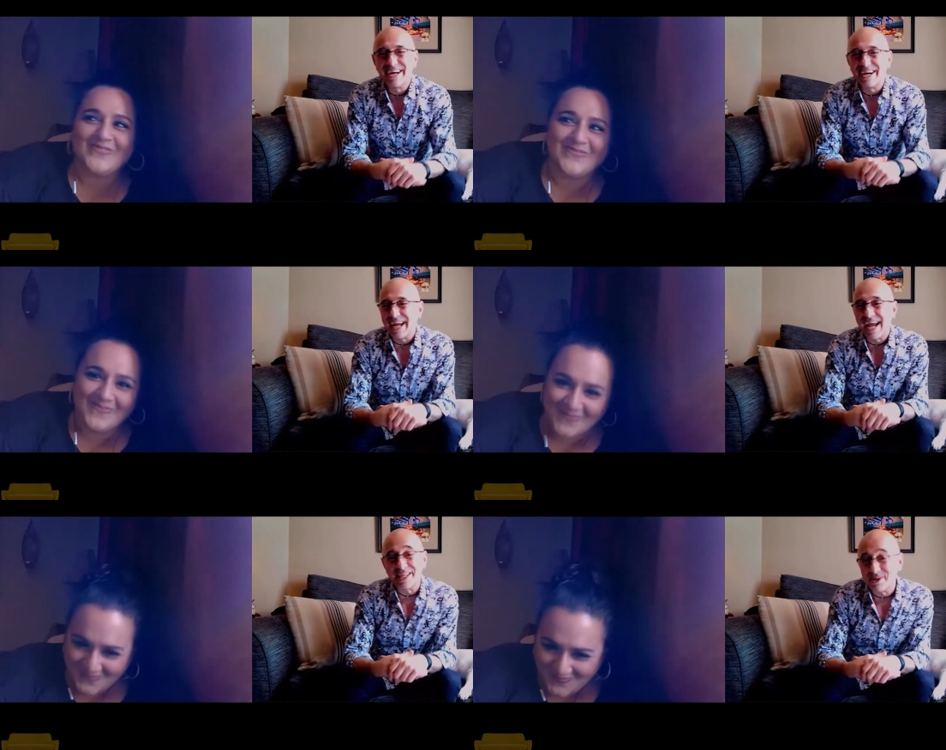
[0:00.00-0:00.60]
Speaker 1: okay and
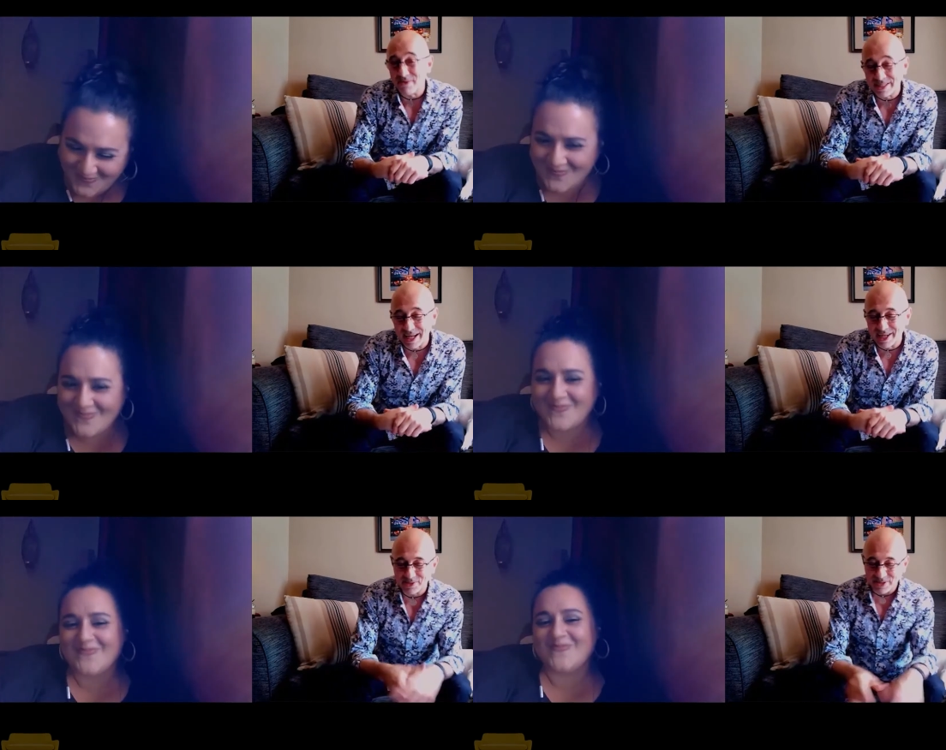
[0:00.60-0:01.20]
you want to tell us
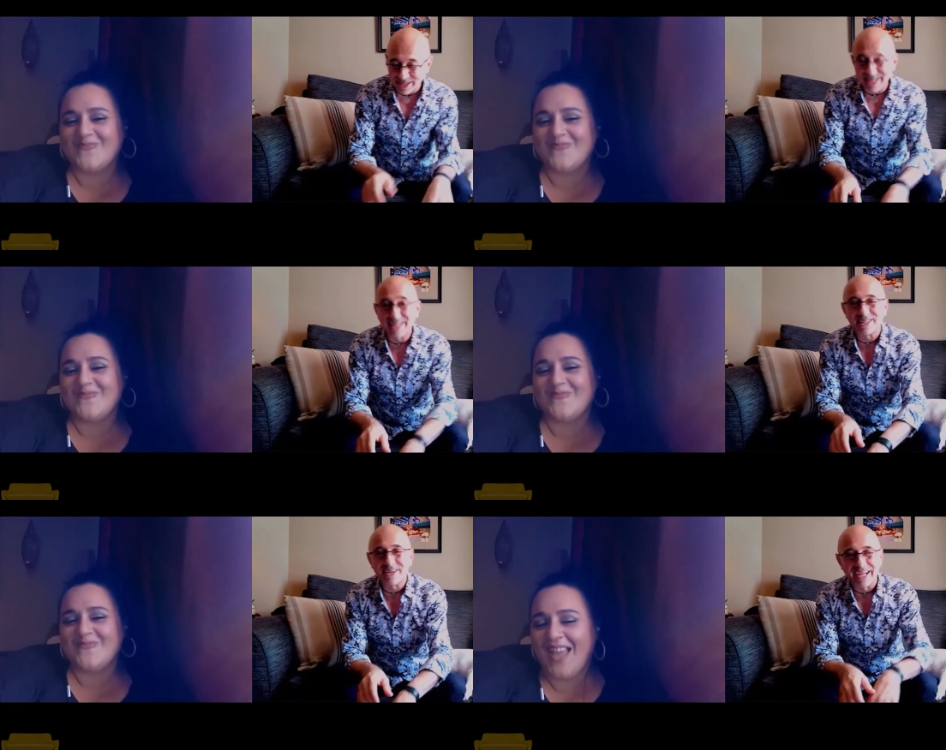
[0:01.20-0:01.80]
what it is
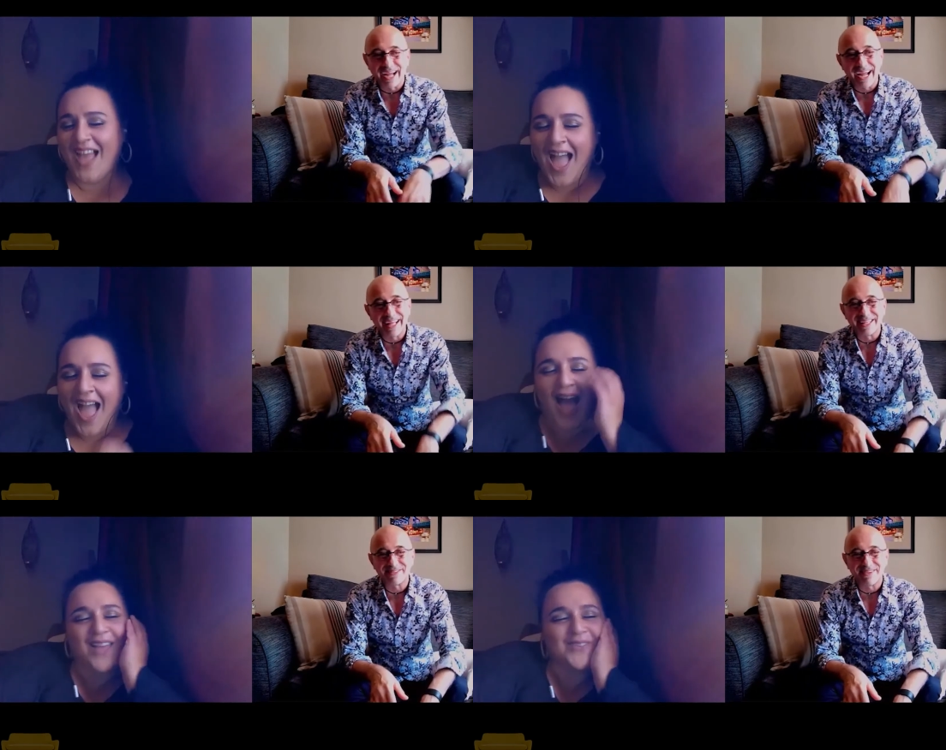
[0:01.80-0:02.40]
okay i
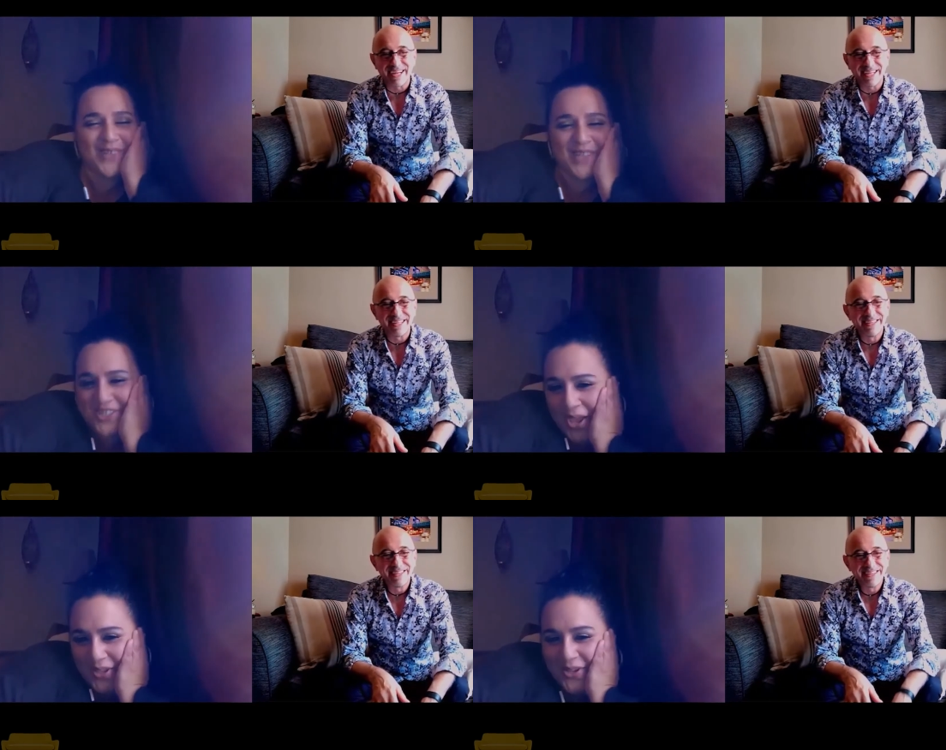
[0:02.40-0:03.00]
Speaker 2: wish i
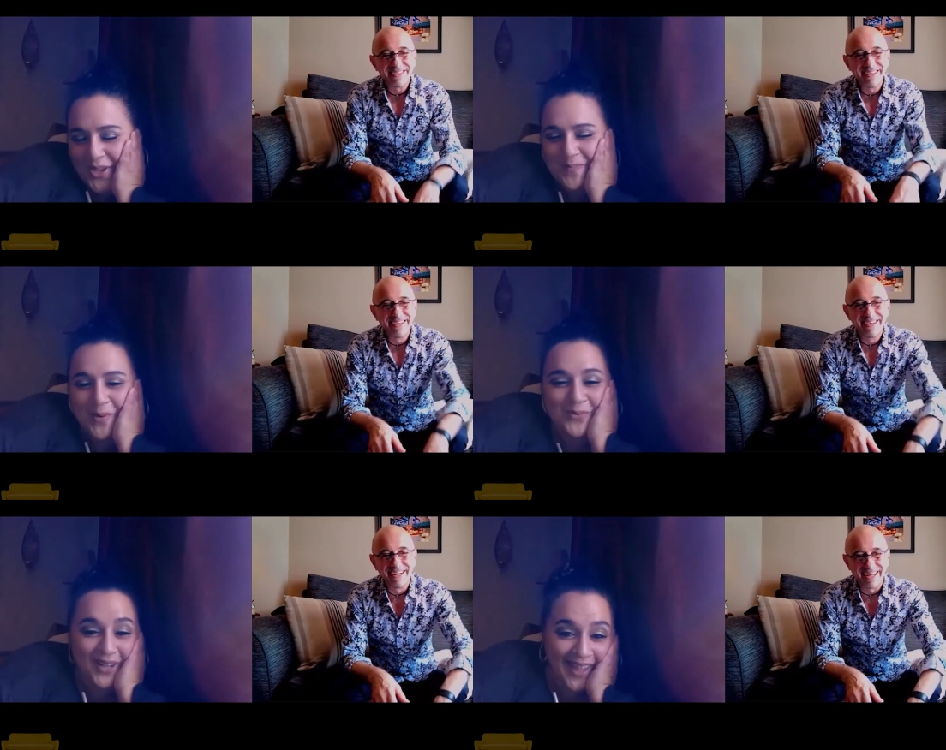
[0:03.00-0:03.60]
could but when
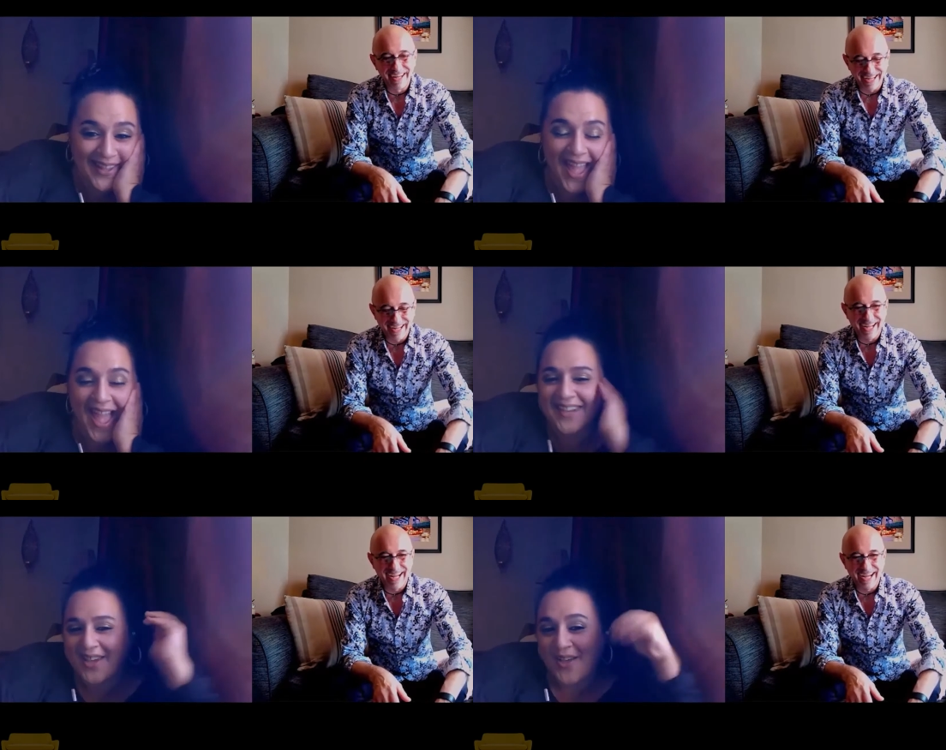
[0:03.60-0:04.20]
i can
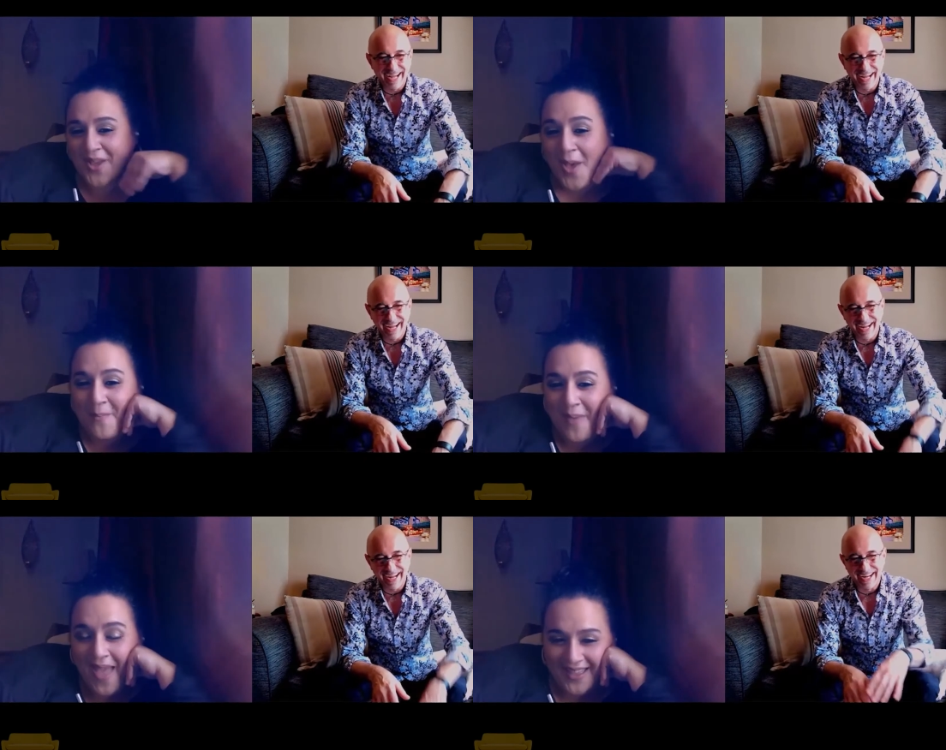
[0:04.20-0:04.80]
i'll come
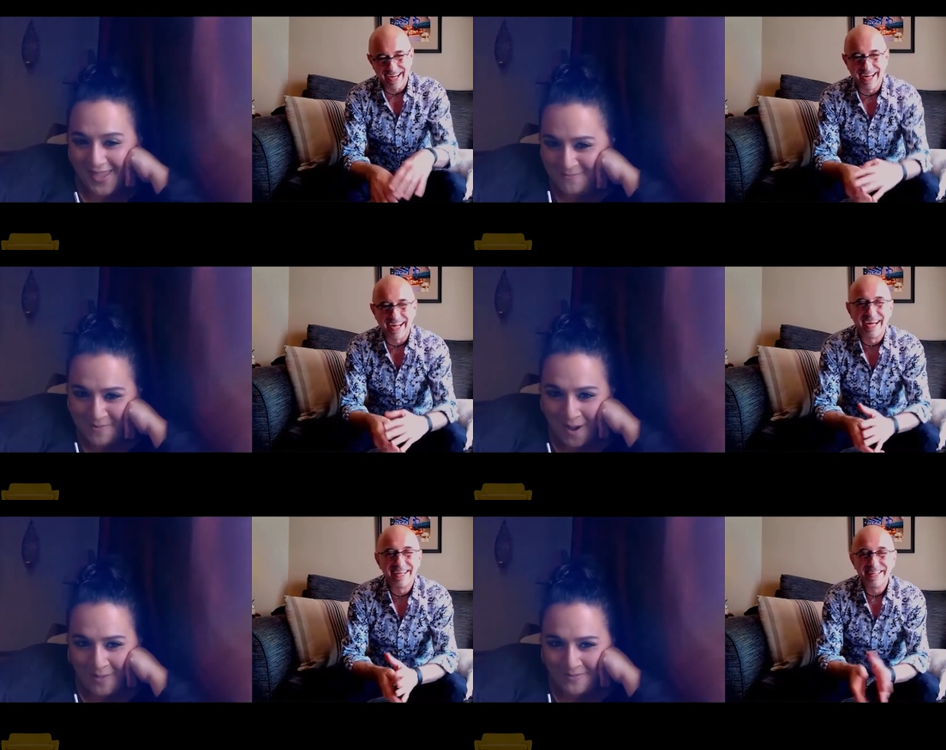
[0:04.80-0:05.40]
back i
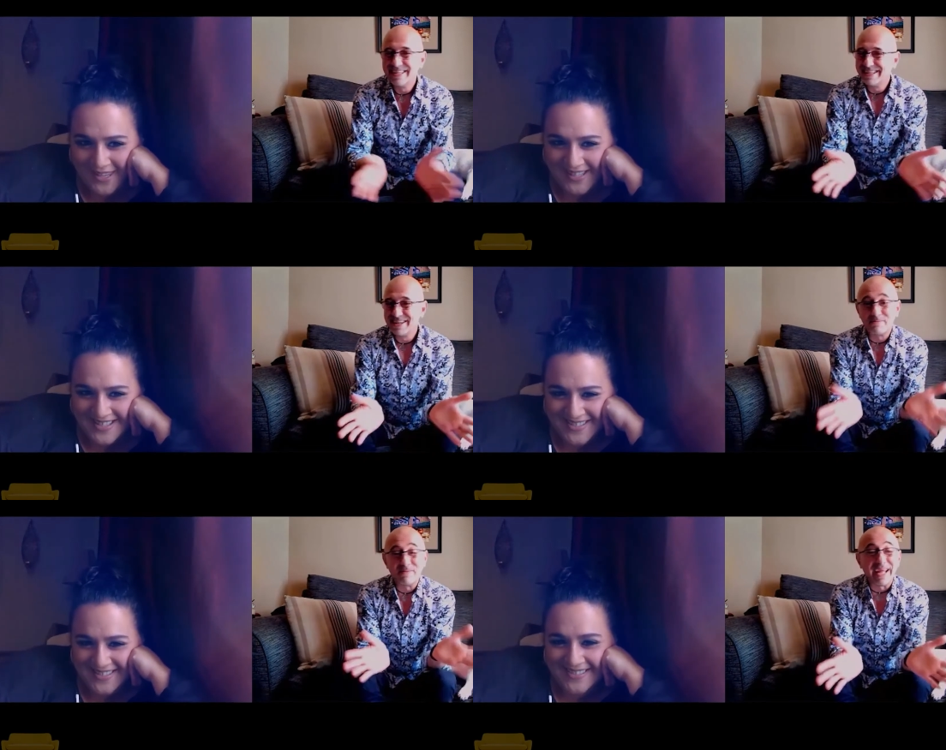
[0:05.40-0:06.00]
promise
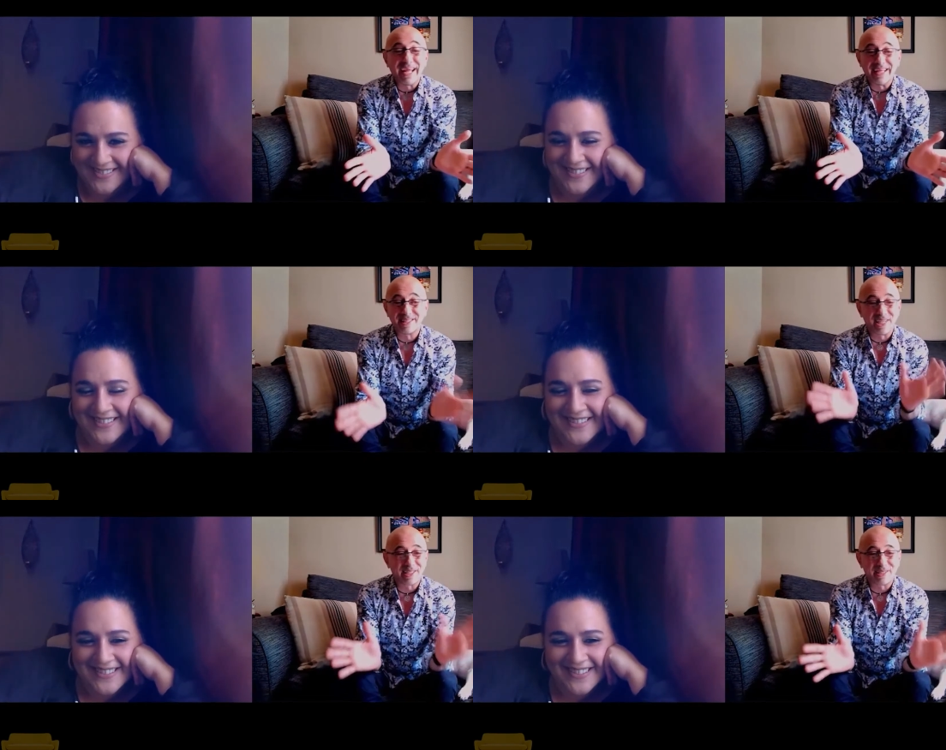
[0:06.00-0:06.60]
Speaker 1: please
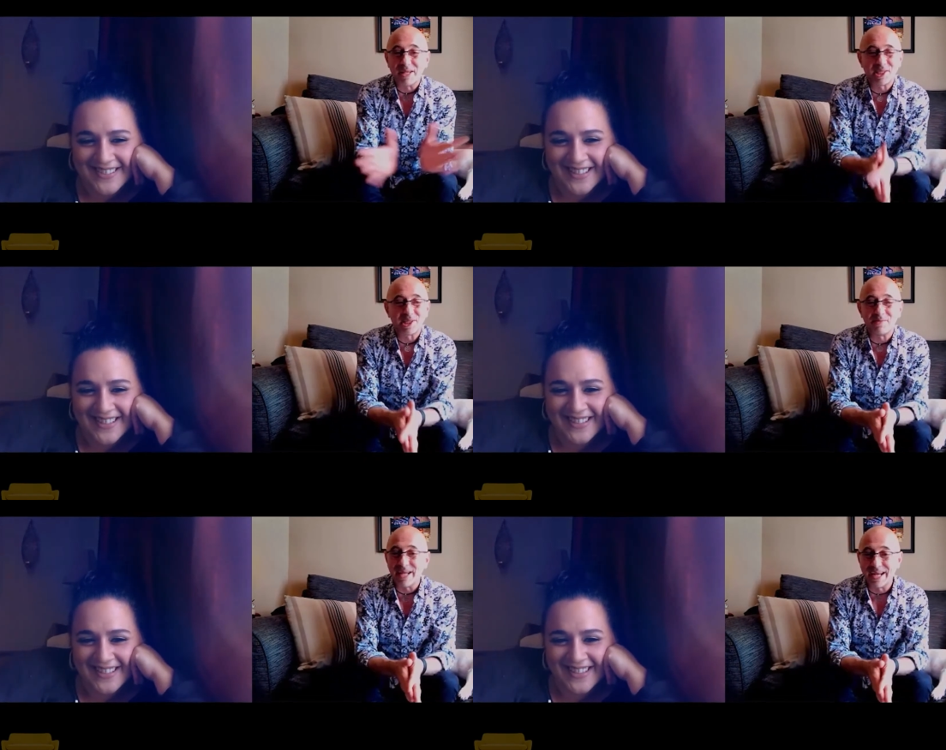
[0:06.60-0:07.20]
just message me
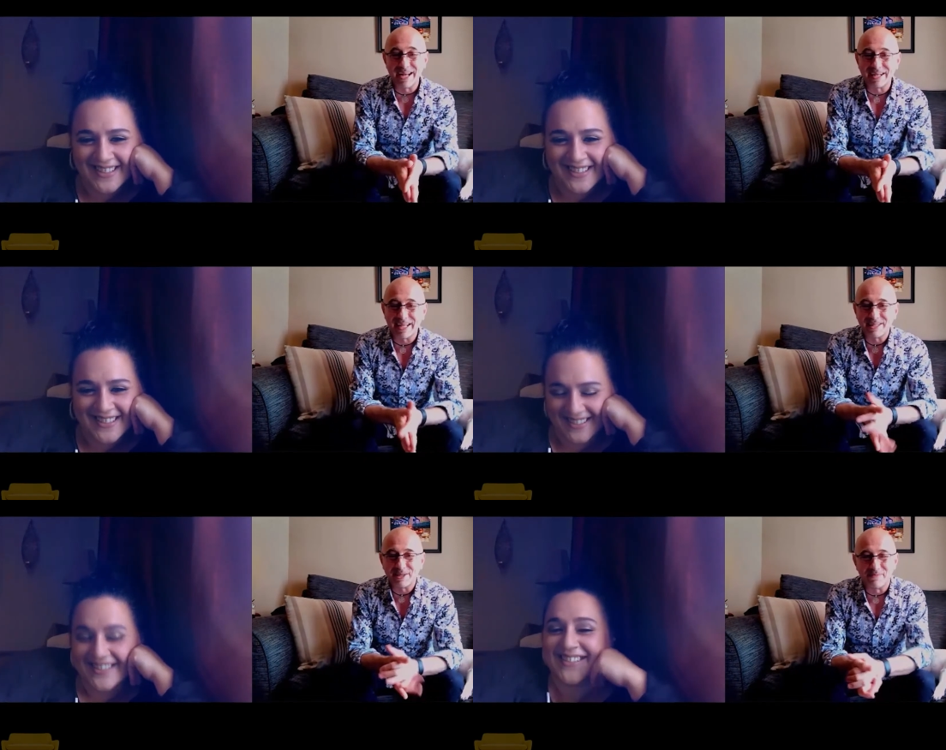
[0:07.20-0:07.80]
and i'll get
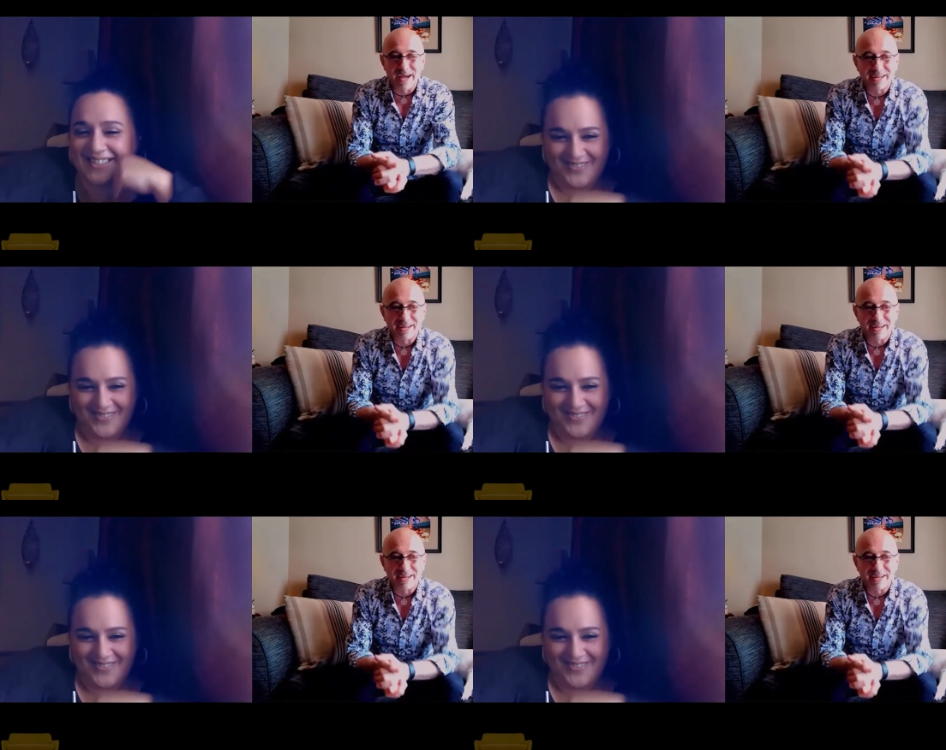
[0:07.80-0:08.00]
you back